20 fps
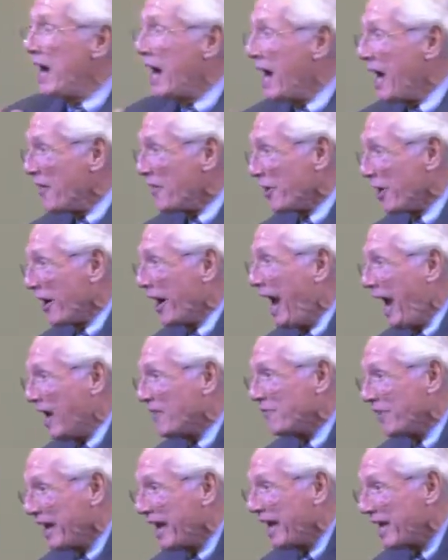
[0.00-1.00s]
other
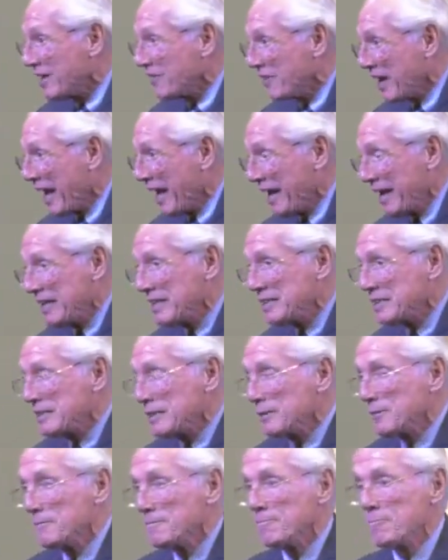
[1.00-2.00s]
half a head of lettuce."
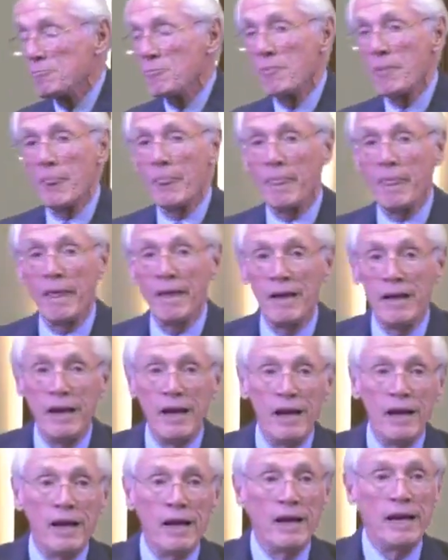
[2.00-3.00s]

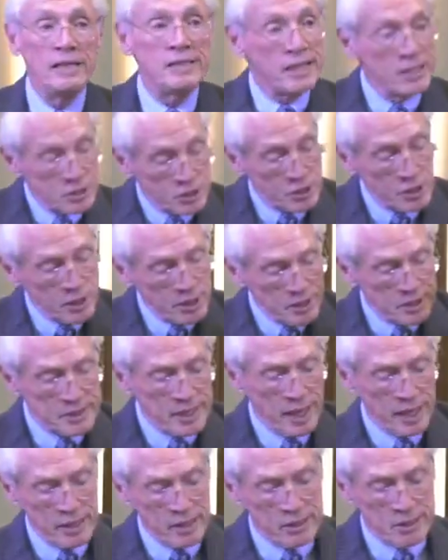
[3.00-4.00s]
He said, "Sure,
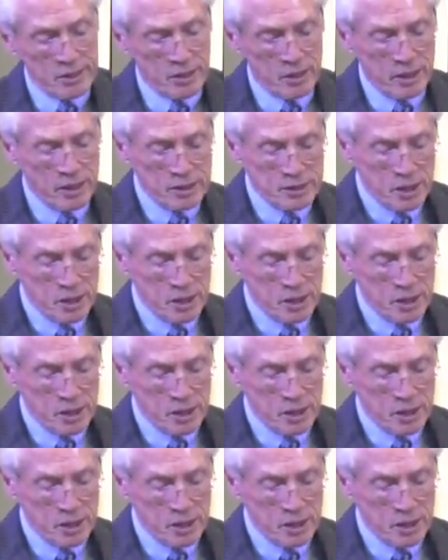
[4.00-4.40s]
sell it to her."